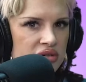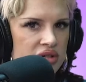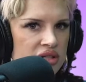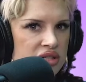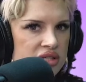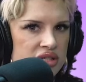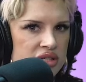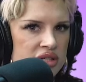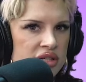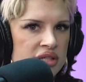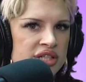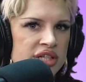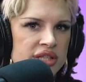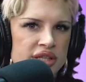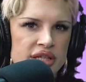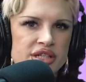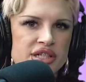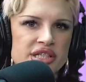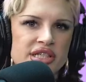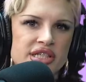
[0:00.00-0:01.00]
what is it?
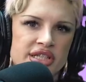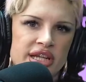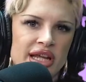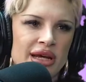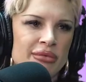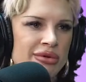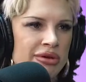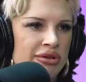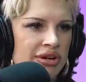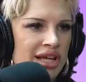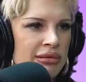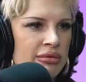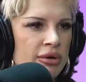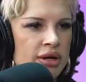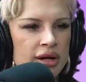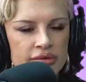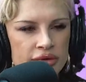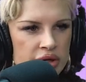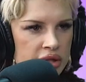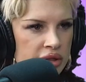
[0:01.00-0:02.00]
They just stamp their name on
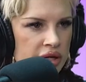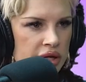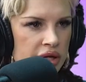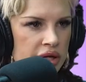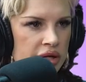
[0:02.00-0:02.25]
everything.